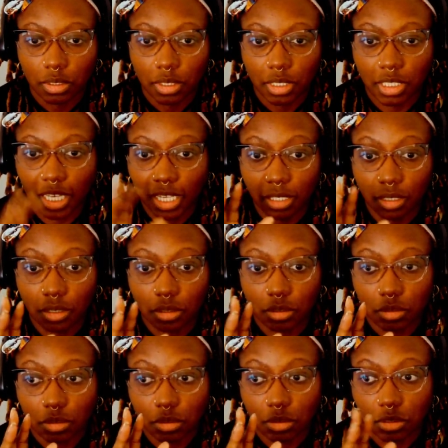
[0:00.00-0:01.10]
then
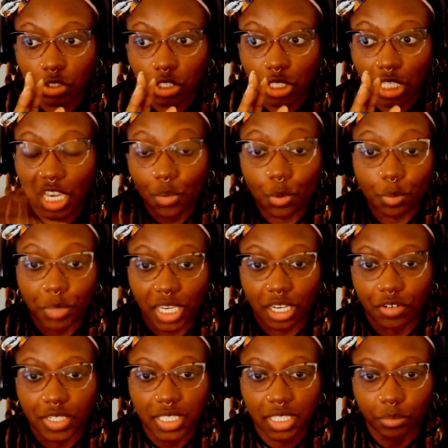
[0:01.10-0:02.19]
he would be
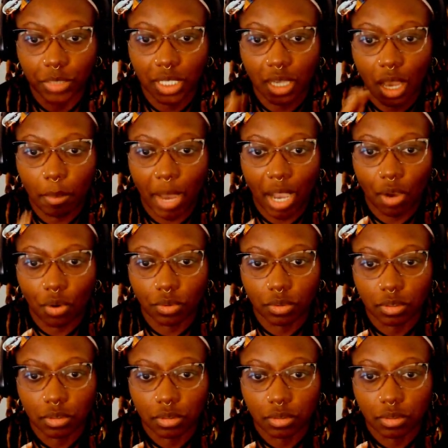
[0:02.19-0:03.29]
hearing something about
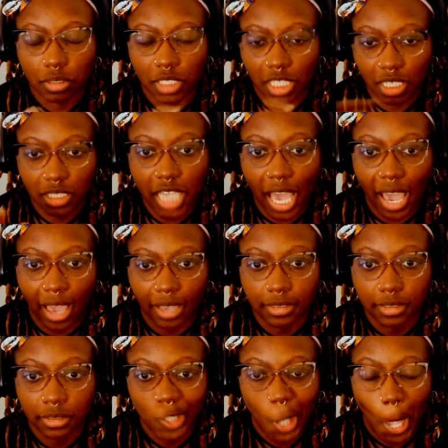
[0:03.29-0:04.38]
the attack.
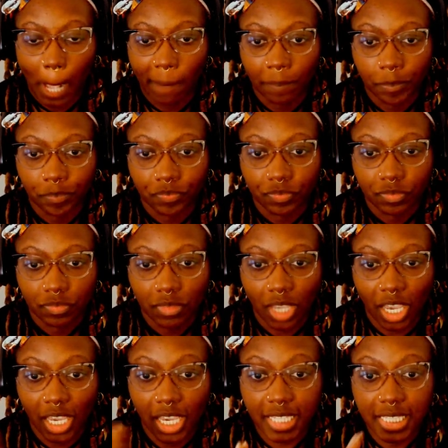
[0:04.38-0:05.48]

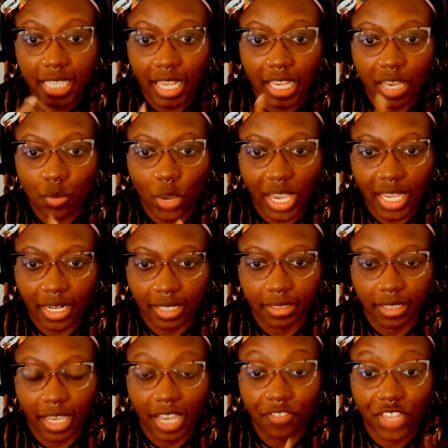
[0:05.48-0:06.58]
And he said he waited,
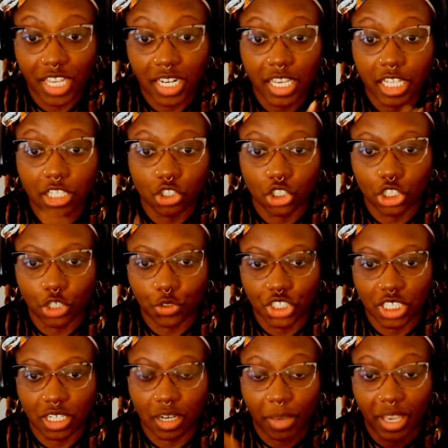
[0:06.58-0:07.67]
and then he searched
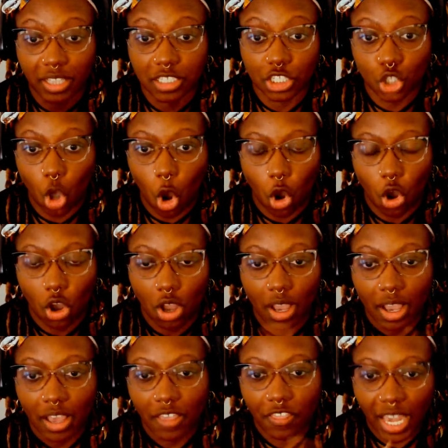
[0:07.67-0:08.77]
it up and saw
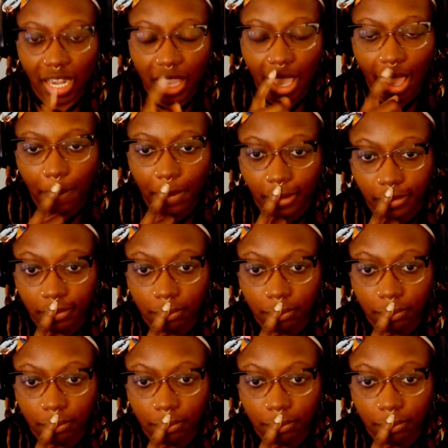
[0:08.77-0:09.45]
that it happened.